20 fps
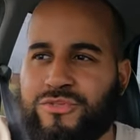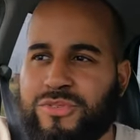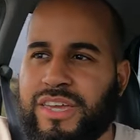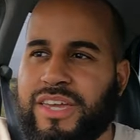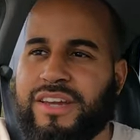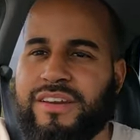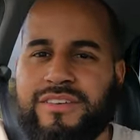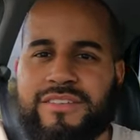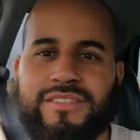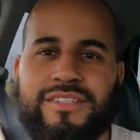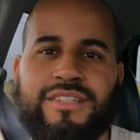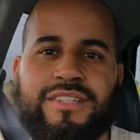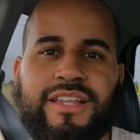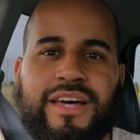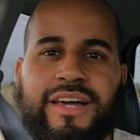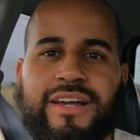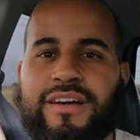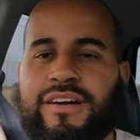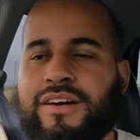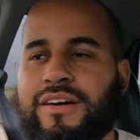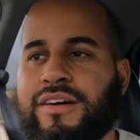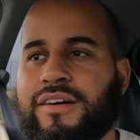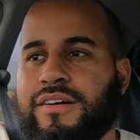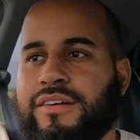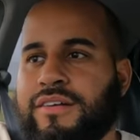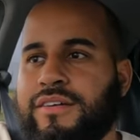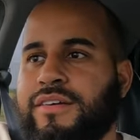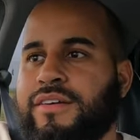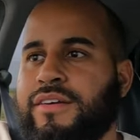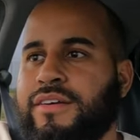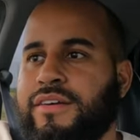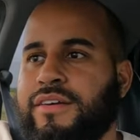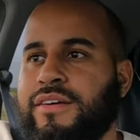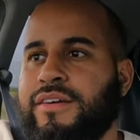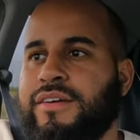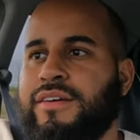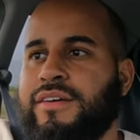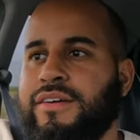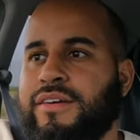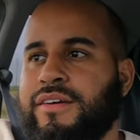through gears in like a
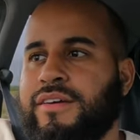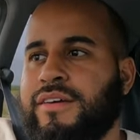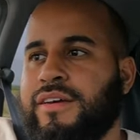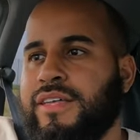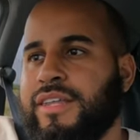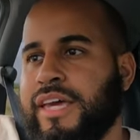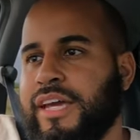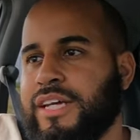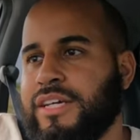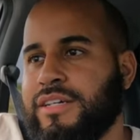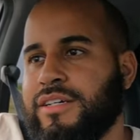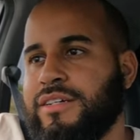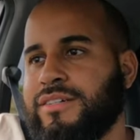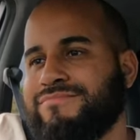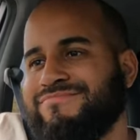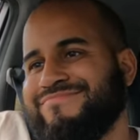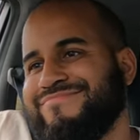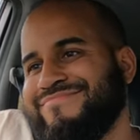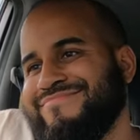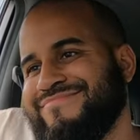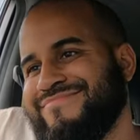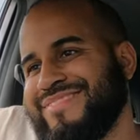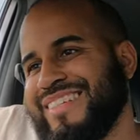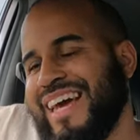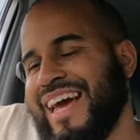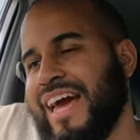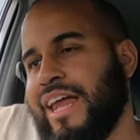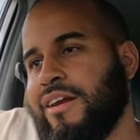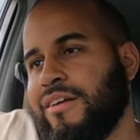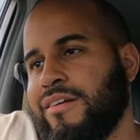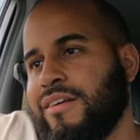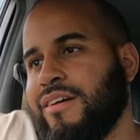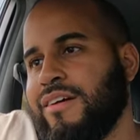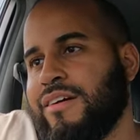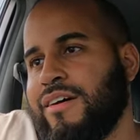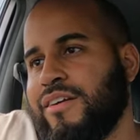uh, like a uh, I don't know.